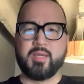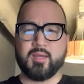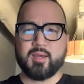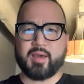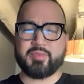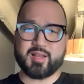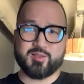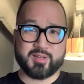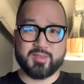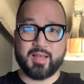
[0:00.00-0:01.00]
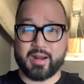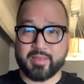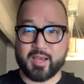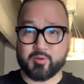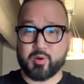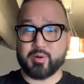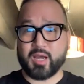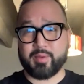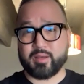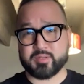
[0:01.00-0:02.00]
I think I learned a lot of that growing
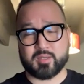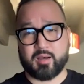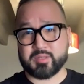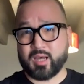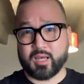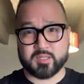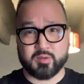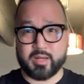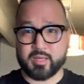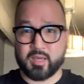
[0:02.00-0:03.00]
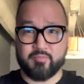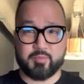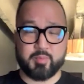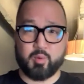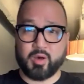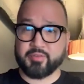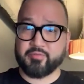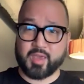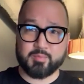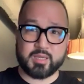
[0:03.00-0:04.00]
up. I was a, I was a hustler. I didn't come from a wealthy
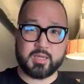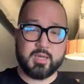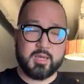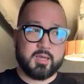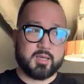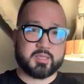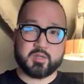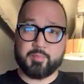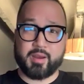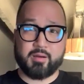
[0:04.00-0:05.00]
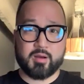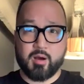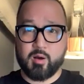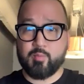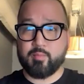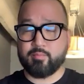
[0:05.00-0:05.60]
family, a single parent home.